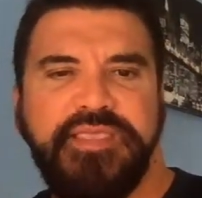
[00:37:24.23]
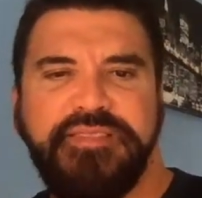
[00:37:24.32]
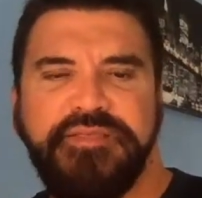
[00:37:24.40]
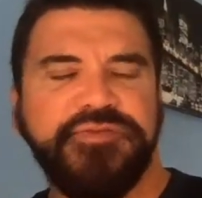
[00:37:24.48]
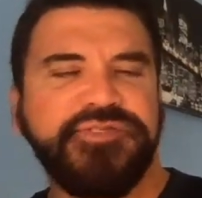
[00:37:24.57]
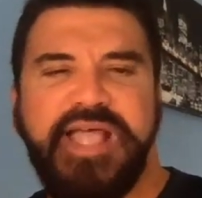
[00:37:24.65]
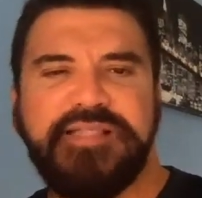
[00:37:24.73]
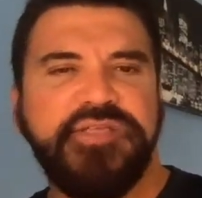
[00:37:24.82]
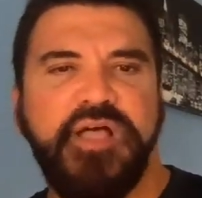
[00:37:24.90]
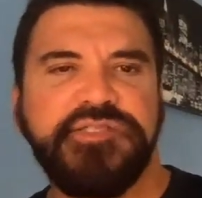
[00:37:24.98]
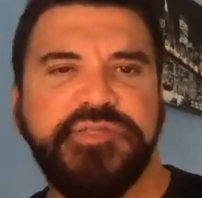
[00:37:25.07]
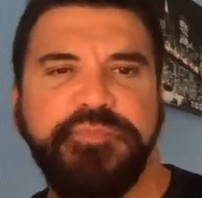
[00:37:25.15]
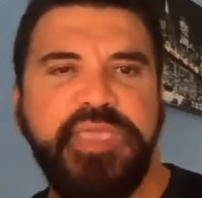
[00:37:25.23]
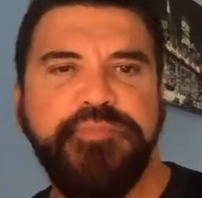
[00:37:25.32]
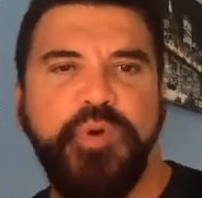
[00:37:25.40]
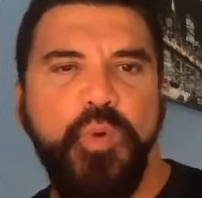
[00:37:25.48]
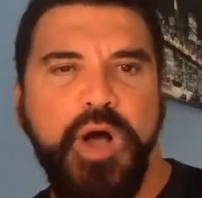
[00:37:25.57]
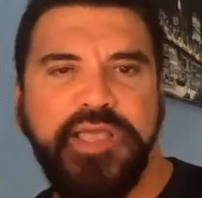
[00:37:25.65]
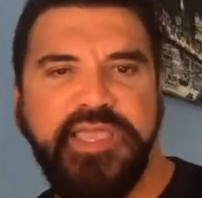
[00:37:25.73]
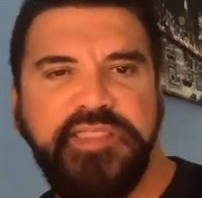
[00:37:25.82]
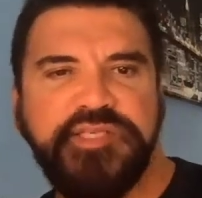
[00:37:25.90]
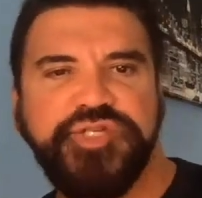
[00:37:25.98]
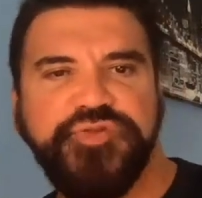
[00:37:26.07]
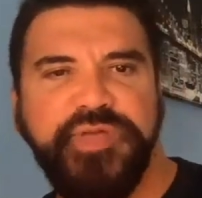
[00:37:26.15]
there's not tons of people walking the
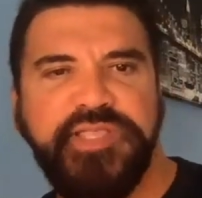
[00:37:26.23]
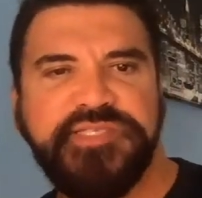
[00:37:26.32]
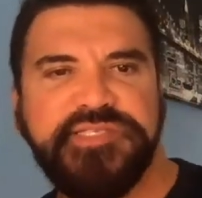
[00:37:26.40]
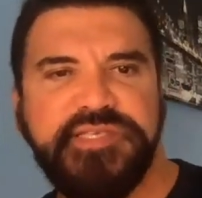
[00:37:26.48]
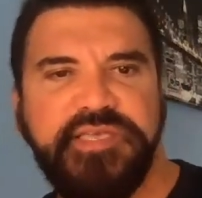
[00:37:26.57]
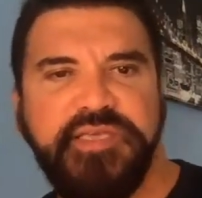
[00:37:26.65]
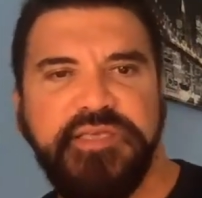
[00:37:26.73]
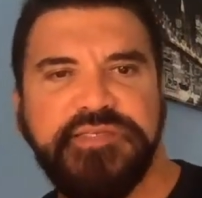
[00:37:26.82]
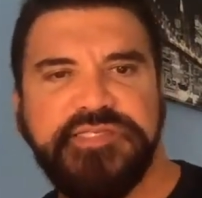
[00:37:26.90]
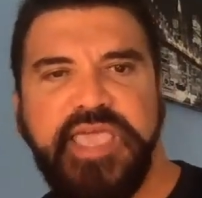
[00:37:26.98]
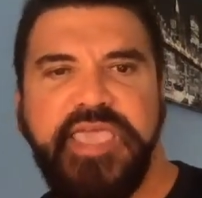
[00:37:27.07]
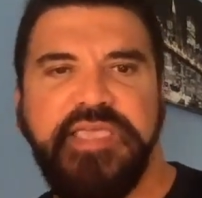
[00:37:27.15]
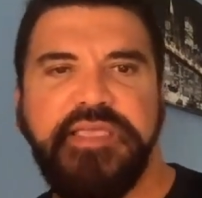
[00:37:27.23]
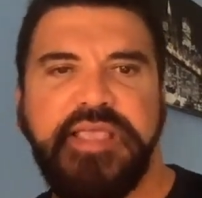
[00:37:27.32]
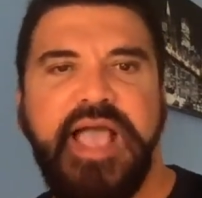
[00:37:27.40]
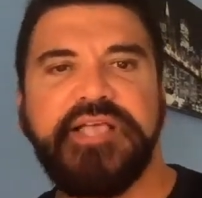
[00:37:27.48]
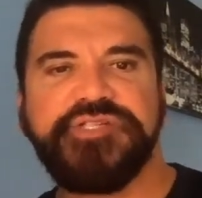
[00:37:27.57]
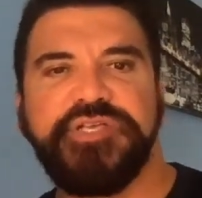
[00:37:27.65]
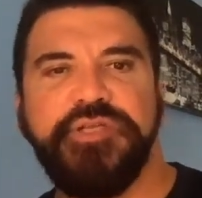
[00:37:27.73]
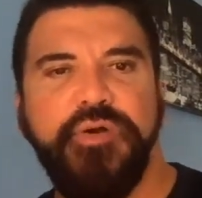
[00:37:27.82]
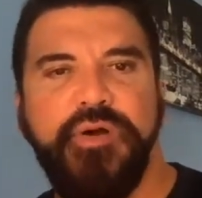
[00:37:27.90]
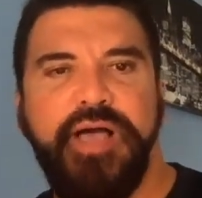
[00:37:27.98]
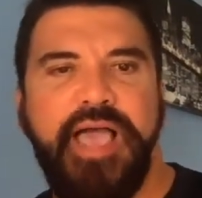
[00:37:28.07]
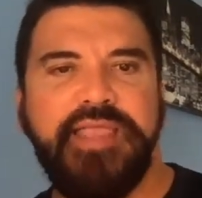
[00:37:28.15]
streets saying, gosh,
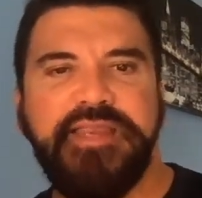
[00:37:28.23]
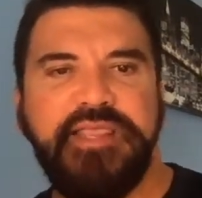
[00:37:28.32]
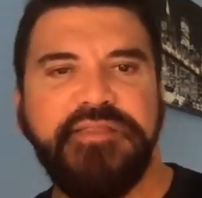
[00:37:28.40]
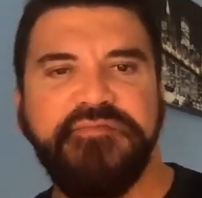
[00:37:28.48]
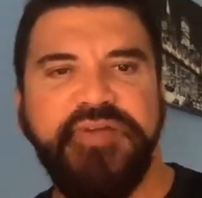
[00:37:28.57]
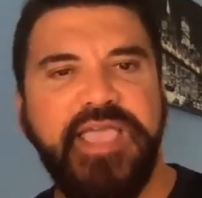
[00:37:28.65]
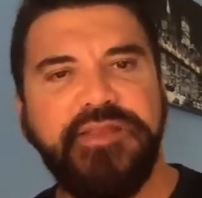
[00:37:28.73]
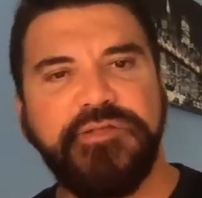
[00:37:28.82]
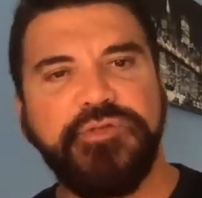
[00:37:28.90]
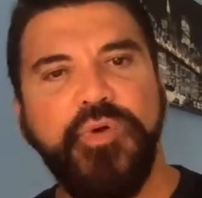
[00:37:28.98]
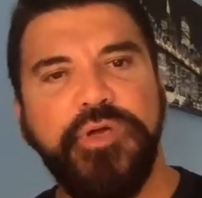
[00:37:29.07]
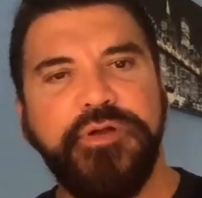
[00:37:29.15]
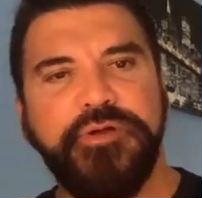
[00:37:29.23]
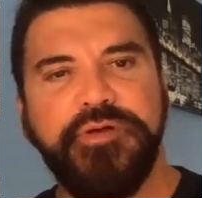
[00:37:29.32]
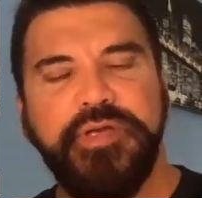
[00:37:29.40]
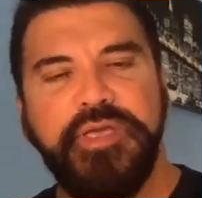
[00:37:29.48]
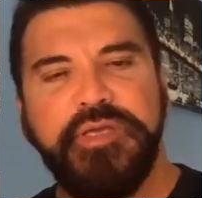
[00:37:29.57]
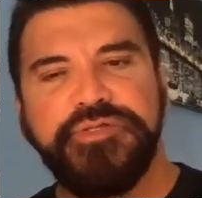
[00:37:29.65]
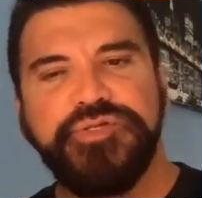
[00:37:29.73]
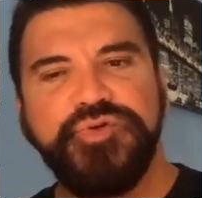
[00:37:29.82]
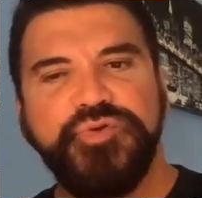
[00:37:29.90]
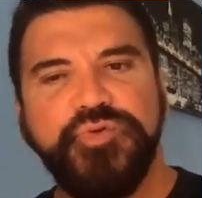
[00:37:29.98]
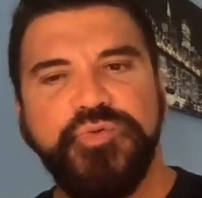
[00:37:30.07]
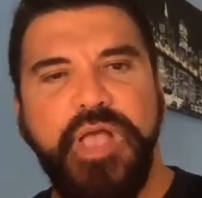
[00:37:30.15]
I need to find a lawyer
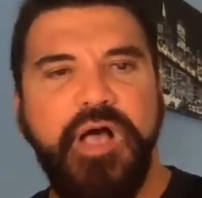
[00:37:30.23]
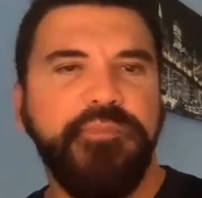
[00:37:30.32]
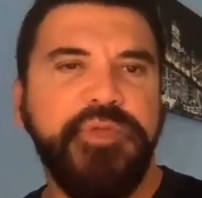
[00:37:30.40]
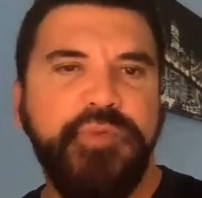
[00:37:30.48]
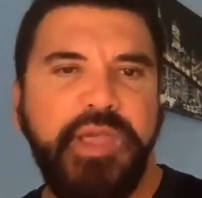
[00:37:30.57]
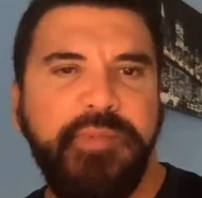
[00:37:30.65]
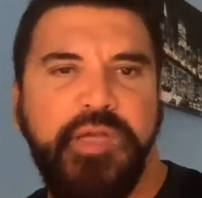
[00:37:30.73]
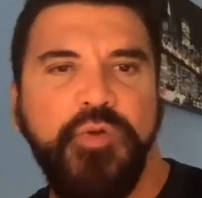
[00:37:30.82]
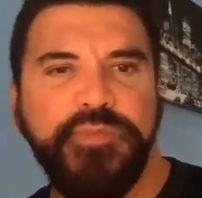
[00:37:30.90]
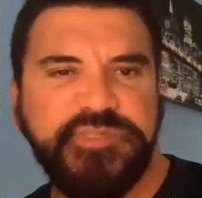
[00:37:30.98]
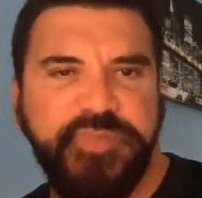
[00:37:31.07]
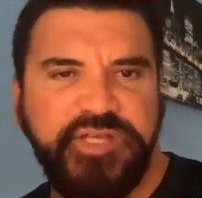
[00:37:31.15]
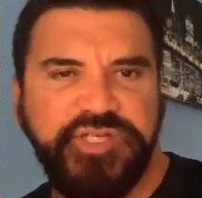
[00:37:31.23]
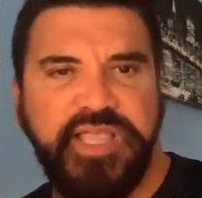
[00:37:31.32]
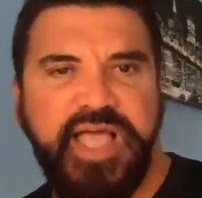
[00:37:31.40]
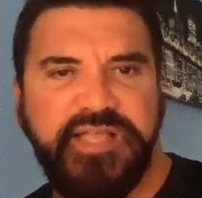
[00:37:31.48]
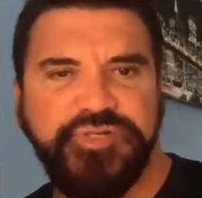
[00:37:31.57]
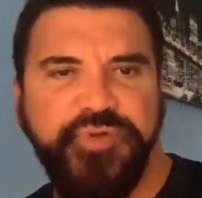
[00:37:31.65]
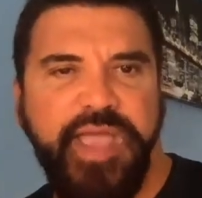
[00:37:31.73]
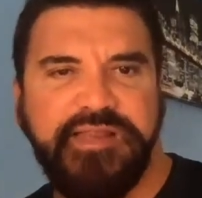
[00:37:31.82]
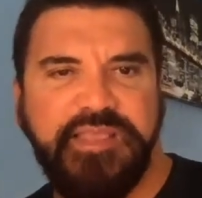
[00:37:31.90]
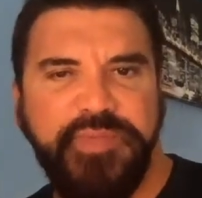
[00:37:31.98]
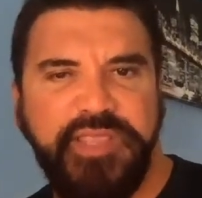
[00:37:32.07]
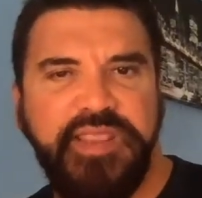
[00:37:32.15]
to help me write my home inspection contract.
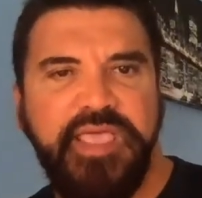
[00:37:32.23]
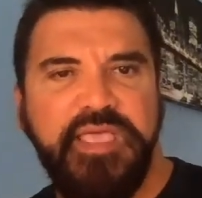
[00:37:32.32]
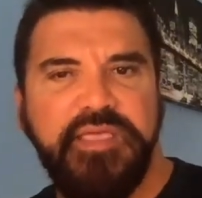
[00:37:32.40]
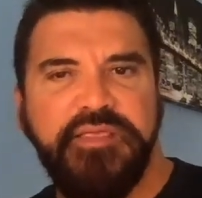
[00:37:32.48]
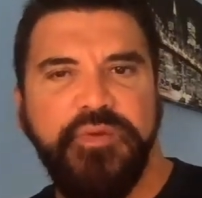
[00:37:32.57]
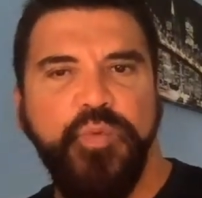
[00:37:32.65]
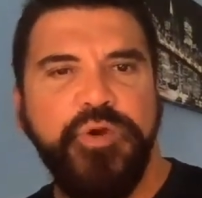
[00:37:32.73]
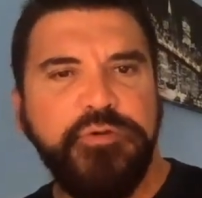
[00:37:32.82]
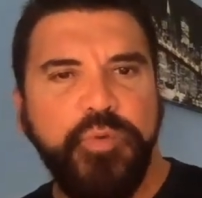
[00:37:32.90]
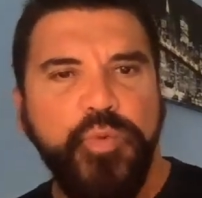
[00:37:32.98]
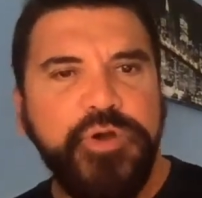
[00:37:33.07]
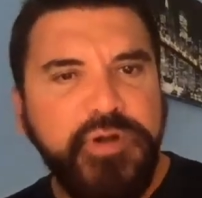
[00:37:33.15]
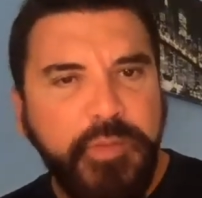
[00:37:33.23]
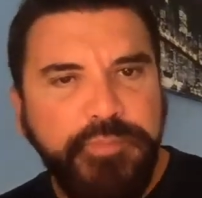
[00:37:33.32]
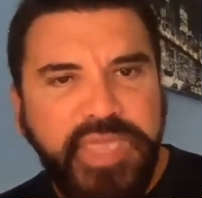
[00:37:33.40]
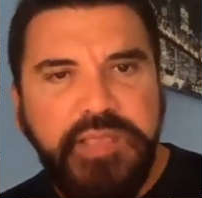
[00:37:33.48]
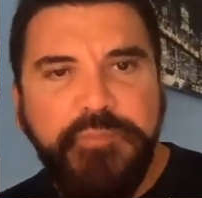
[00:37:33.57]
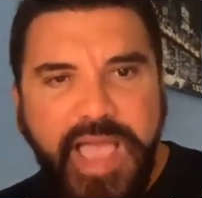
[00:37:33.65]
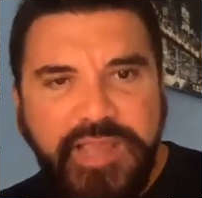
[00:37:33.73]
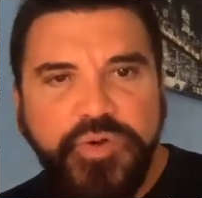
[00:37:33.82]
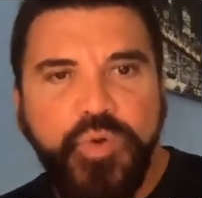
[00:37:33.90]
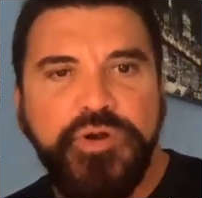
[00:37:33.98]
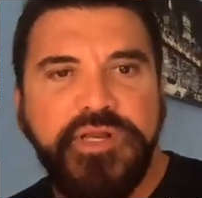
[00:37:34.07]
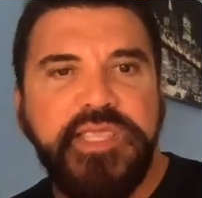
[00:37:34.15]
I mean, we're a big
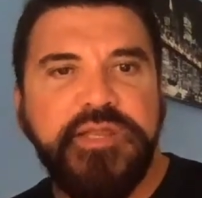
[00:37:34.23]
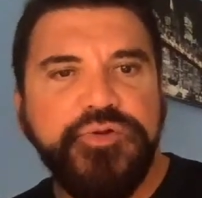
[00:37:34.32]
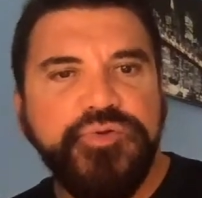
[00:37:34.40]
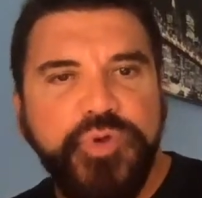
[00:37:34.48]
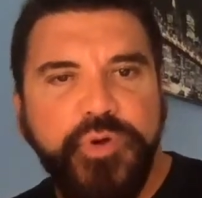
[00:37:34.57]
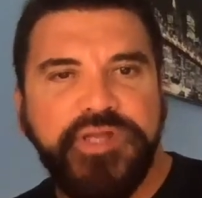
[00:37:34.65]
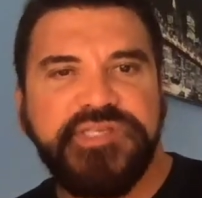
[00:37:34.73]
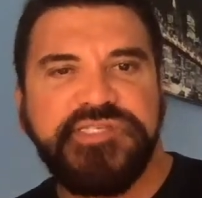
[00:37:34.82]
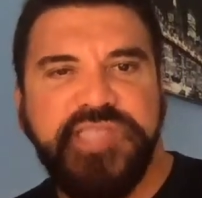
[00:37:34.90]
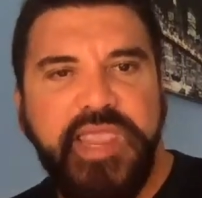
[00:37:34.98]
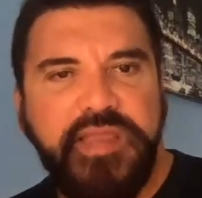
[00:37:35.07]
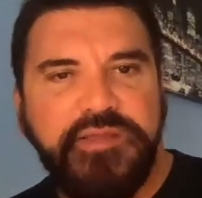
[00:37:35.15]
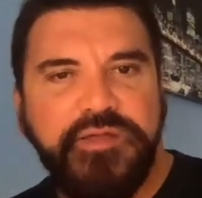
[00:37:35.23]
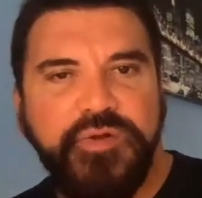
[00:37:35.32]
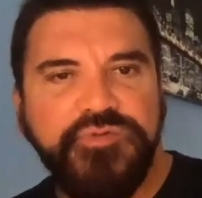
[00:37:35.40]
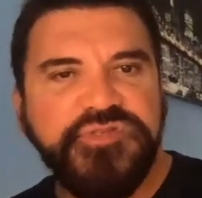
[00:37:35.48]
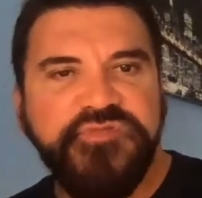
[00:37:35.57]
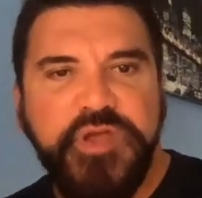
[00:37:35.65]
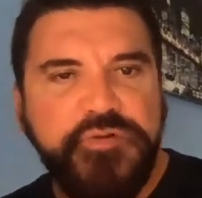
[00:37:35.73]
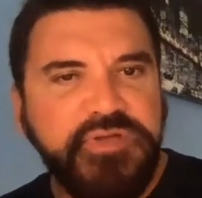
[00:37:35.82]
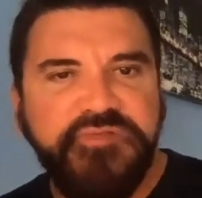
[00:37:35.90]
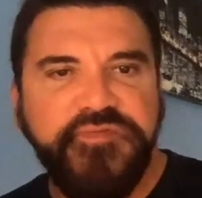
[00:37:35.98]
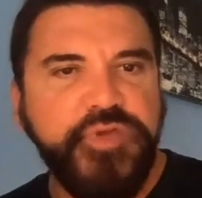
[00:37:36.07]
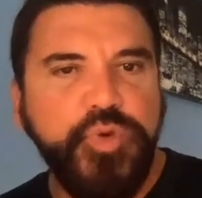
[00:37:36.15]
minority in New York State. There's very
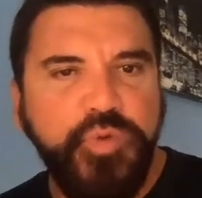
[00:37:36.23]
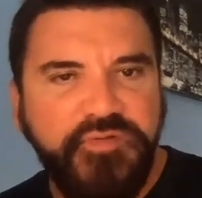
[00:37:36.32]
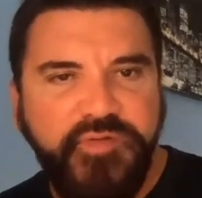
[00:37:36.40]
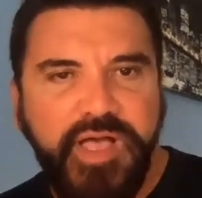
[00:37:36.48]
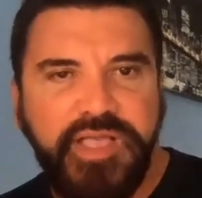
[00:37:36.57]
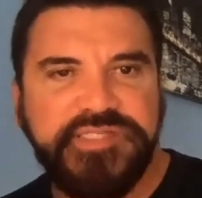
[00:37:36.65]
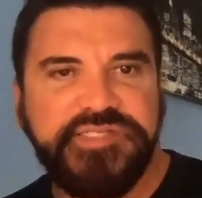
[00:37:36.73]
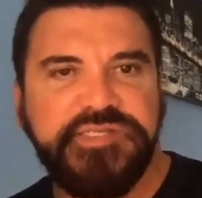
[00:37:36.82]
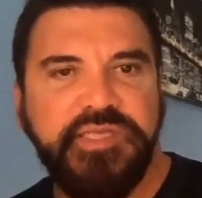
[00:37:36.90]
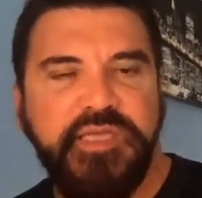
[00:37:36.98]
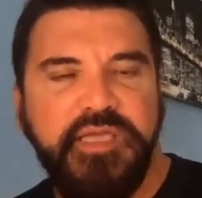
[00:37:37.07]
few of us.